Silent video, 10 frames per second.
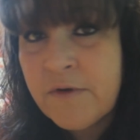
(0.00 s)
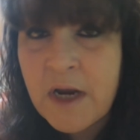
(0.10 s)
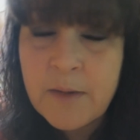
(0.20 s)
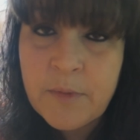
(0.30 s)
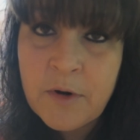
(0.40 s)
feel
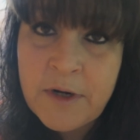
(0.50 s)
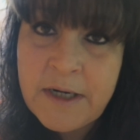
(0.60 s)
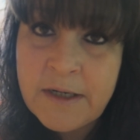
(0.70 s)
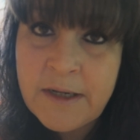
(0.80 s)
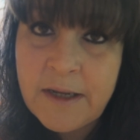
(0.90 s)
kind of
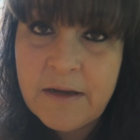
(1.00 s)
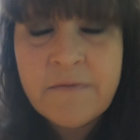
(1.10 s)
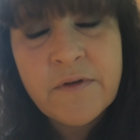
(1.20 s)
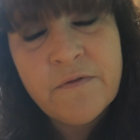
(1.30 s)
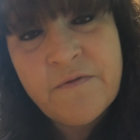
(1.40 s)
pretty today.
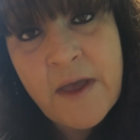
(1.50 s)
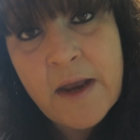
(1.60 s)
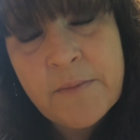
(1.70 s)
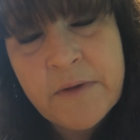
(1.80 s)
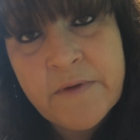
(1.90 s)
I feel
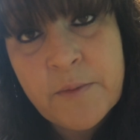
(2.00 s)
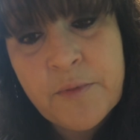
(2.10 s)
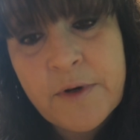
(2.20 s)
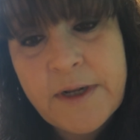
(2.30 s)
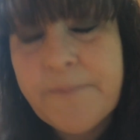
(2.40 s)
fat, but I feel
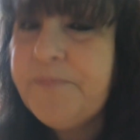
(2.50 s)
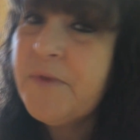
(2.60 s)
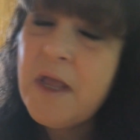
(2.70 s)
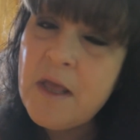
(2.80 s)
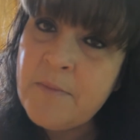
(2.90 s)
pretty.
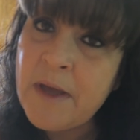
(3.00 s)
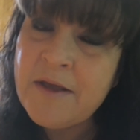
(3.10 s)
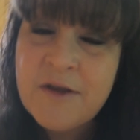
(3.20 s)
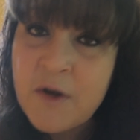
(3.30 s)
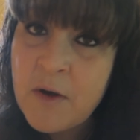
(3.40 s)

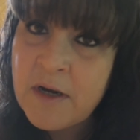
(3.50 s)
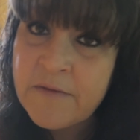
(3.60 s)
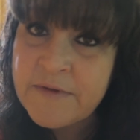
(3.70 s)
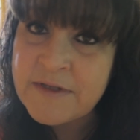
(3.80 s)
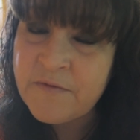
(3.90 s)
But you know I
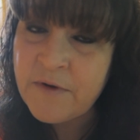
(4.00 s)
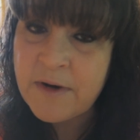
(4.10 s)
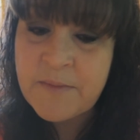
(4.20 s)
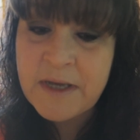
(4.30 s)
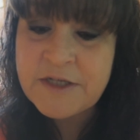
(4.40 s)
love you so
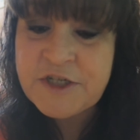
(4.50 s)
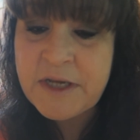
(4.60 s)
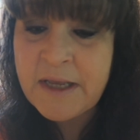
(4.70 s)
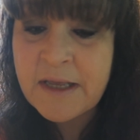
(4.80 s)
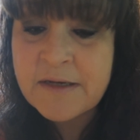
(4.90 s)
very much
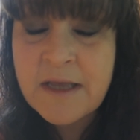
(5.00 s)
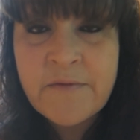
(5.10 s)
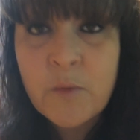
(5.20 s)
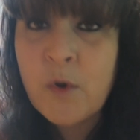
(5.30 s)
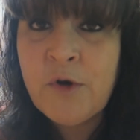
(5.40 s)
and
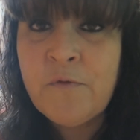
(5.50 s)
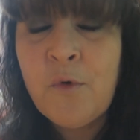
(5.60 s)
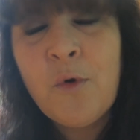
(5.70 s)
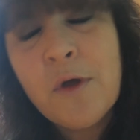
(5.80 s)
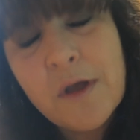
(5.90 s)
have a
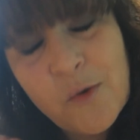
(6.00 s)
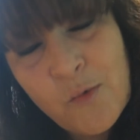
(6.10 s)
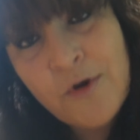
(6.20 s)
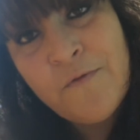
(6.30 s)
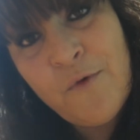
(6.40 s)
wonderful,
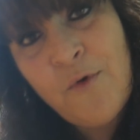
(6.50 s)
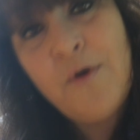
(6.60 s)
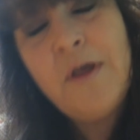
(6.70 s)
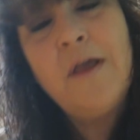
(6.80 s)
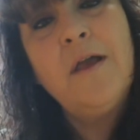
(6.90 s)

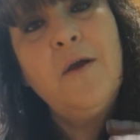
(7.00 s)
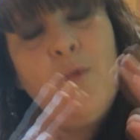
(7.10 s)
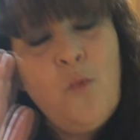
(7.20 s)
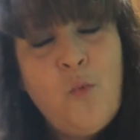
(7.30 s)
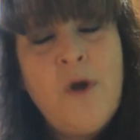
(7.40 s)
wonderful,
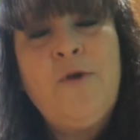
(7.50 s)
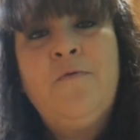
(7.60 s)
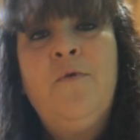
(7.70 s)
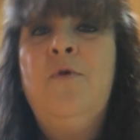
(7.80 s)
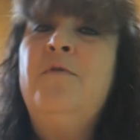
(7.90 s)

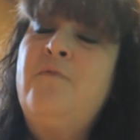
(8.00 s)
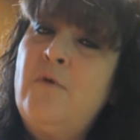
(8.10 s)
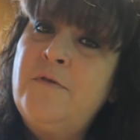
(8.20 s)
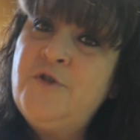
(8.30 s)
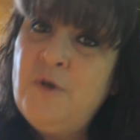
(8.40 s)
wonderful
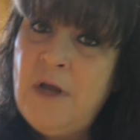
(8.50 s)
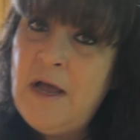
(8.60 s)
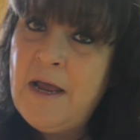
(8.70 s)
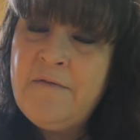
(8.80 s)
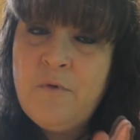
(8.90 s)
4th of
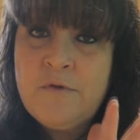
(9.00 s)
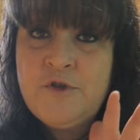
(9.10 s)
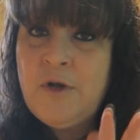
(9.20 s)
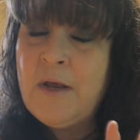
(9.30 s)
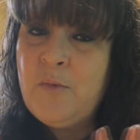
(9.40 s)
July, 4th of
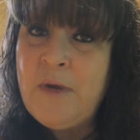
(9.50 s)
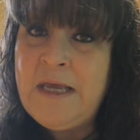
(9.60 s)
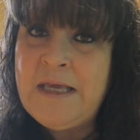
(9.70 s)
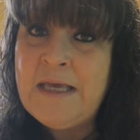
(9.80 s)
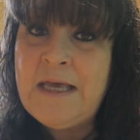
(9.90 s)
July
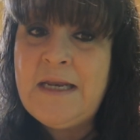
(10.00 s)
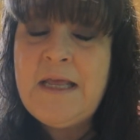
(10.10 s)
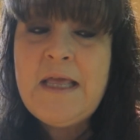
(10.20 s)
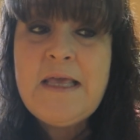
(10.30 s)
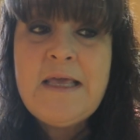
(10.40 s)
weekend.
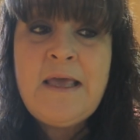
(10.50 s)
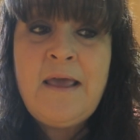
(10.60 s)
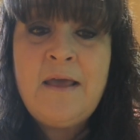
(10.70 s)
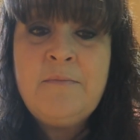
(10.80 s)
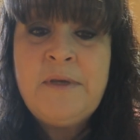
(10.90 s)

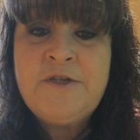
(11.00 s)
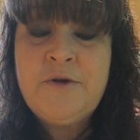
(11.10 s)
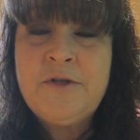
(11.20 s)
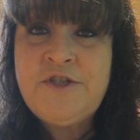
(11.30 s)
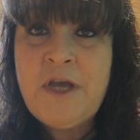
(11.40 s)
And be
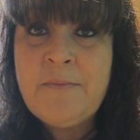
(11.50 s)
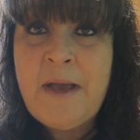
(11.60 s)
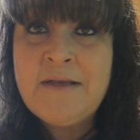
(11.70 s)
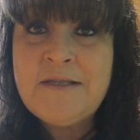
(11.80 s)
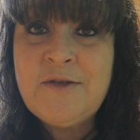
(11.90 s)
sure to check
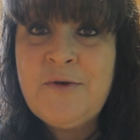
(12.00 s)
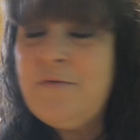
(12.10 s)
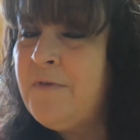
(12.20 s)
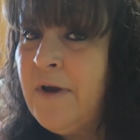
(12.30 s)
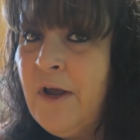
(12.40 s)
back
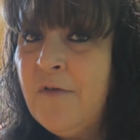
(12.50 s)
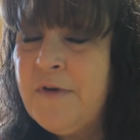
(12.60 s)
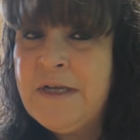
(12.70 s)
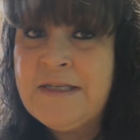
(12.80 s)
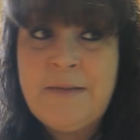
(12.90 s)
soon very
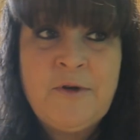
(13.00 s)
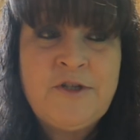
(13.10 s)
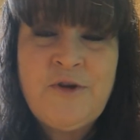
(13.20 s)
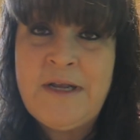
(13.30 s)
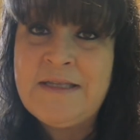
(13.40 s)
often because I'm
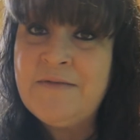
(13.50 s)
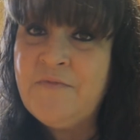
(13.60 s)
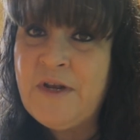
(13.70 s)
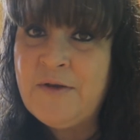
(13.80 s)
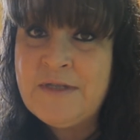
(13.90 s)
going to try to get
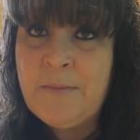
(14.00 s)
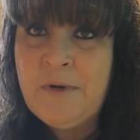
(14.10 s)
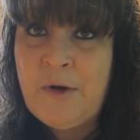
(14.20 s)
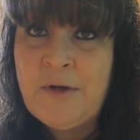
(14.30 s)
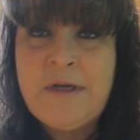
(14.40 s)
some videos
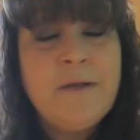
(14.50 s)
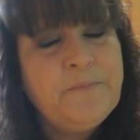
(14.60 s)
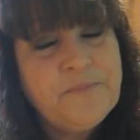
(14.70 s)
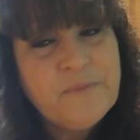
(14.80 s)
uploaded